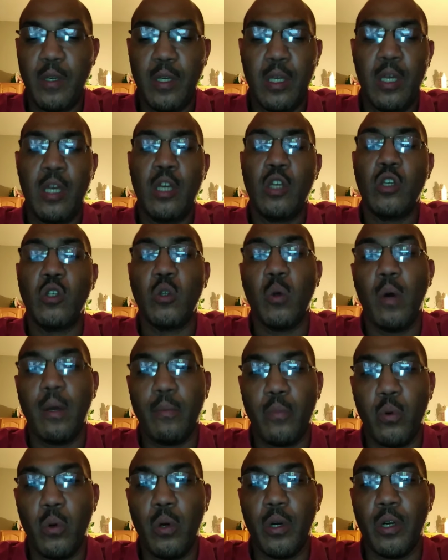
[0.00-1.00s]
Sean
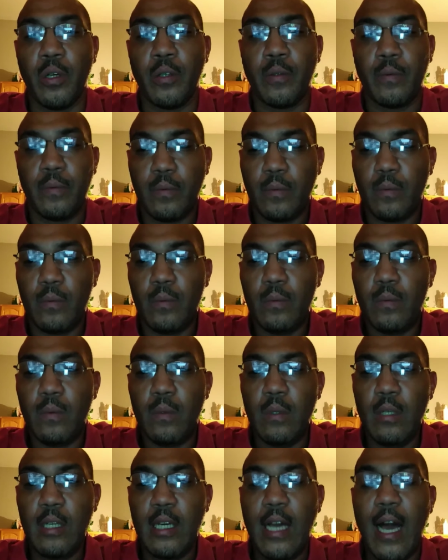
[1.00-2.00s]
Porter
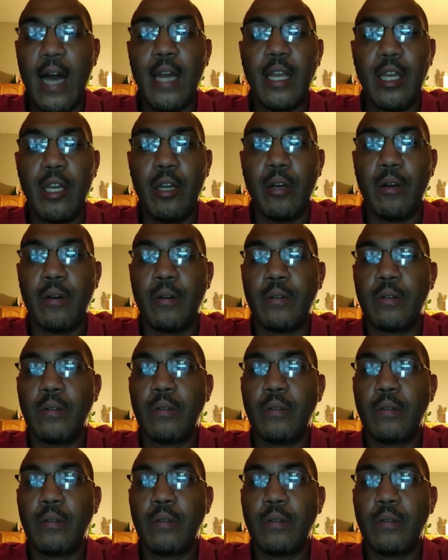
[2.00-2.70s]
got here.